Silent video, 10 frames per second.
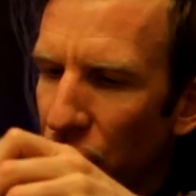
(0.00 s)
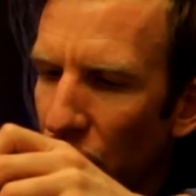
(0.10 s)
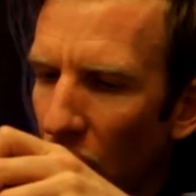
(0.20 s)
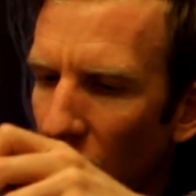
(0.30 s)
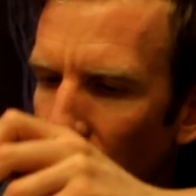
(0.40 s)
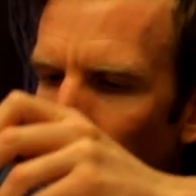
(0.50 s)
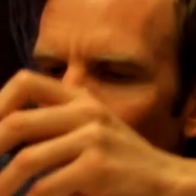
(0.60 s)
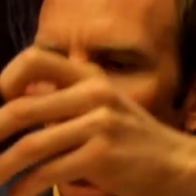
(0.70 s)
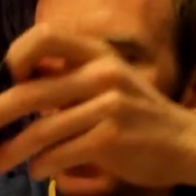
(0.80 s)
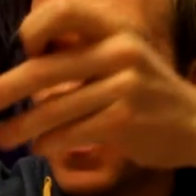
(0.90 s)
the
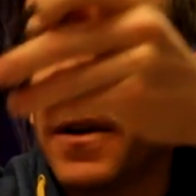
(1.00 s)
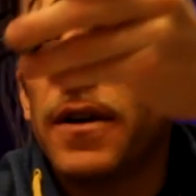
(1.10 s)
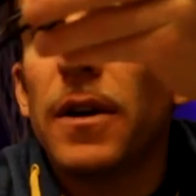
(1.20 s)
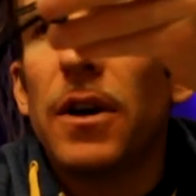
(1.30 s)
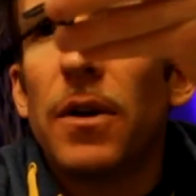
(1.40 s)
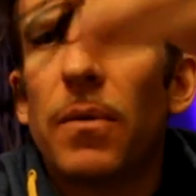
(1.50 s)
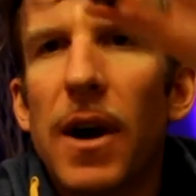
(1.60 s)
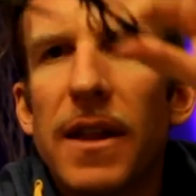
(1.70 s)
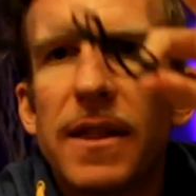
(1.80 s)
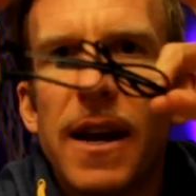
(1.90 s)
charger
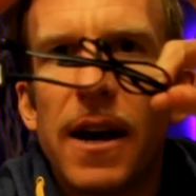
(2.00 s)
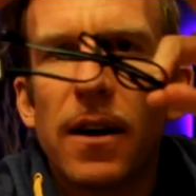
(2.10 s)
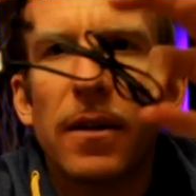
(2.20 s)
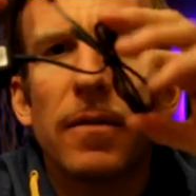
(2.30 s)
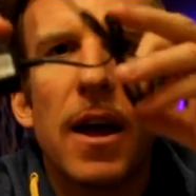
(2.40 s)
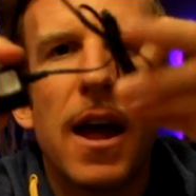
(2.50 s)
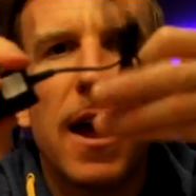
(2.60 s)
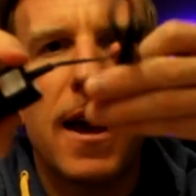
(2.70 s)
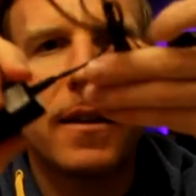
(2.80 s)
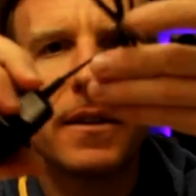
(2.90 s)
right there,
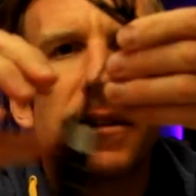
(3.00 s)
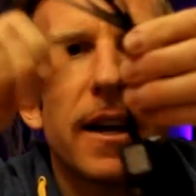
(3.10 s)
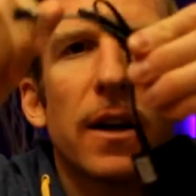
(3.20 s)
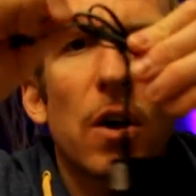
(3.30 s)
and let's take a